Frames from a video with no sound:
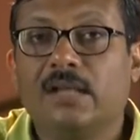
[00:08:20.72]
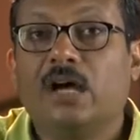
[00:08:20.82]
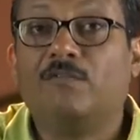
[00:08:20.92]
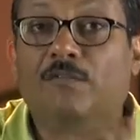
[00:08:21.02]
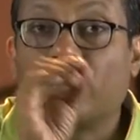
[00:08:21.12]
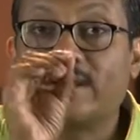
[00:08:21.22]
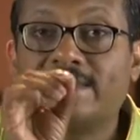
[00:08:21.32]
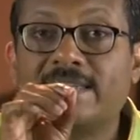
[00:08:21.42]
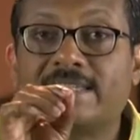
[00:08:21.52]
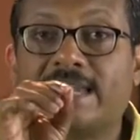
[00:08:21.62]
A
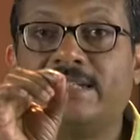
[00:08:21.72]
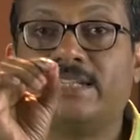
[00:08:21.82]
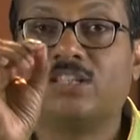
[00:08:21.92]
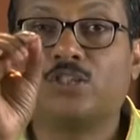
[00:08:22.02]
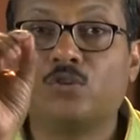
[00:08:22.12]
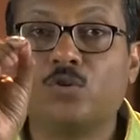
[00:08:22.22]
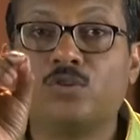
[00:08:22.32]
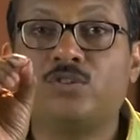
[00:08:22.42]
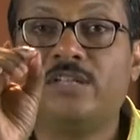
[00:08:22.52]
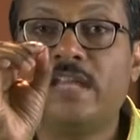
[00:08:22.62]
forensic scientist should
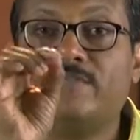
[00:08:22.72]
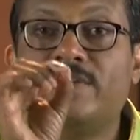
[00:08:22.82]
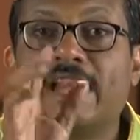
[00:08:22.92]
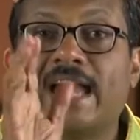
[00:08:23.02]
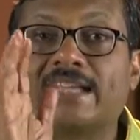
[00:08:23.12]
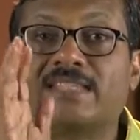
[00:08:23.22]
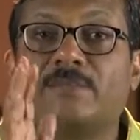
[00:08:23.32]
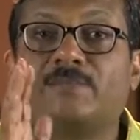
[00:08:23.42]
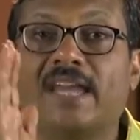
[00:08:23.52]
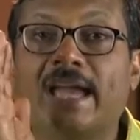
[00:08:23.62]
never
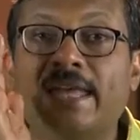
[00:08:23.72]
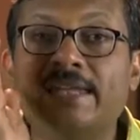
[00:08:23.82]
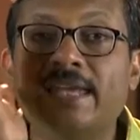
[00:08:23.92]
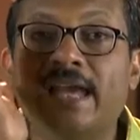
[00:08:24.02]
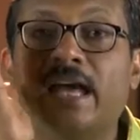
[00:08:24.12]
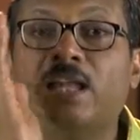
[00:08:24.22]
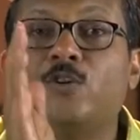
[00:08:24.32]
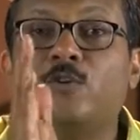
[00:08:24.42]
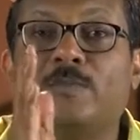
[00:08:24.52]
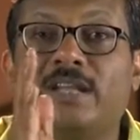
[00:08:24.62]
accept any
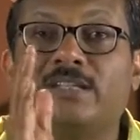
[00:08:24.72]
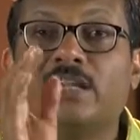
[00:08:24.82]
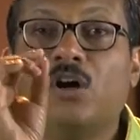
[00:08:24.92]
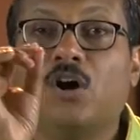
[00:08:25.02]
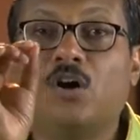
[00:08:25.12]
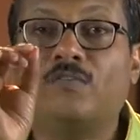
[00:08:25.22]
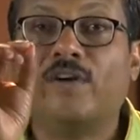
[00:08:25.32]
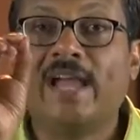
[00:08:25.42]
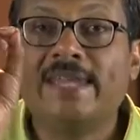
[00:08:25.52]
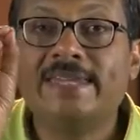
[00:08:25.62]
allurement of
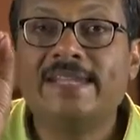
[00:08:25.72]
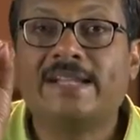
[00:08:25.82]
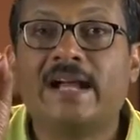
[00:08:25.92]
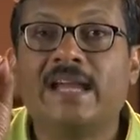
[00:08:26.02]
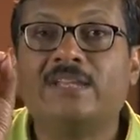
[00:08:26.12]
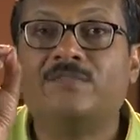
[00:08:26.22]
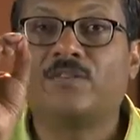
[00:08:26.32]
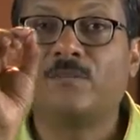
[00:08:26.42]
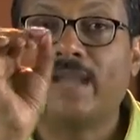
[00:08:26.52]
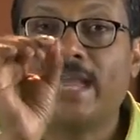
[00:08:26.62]
any kind
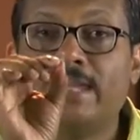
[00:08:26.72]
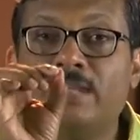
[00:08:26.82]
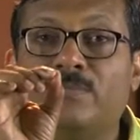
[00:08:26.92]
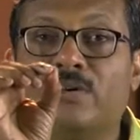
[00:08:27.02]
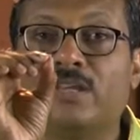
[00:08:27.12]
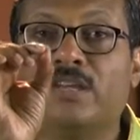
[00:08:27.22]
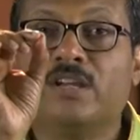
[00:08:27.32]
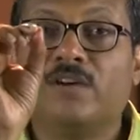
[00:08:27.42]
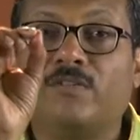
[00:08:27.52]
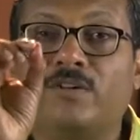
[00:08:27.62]
from anybody
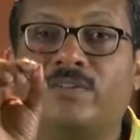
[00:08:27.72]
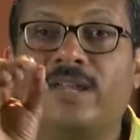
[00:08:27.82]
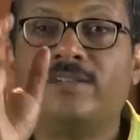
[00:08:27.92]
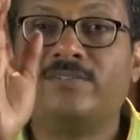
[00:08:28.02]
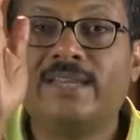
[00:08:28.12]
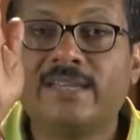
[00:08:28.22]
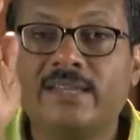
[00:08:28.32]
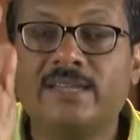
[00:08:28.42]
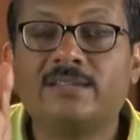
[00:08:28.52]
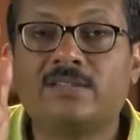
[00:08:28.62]
for tendering
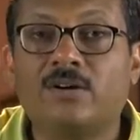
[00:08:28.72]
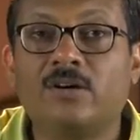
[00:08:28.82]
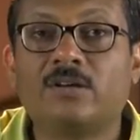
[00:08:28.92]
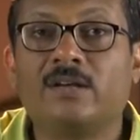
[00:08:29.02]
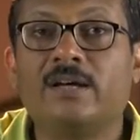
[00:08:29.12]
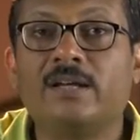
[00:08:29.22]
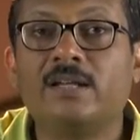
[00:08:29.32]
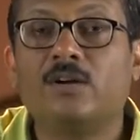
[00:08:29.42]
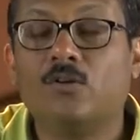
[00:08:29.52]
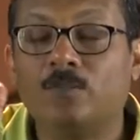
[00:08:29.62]
his or
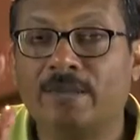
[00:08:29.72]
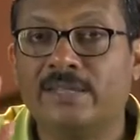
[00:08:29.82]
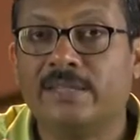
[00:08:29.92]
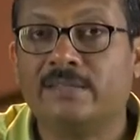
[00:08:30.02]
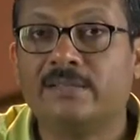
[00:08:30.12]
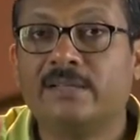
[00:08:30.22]
her opinion.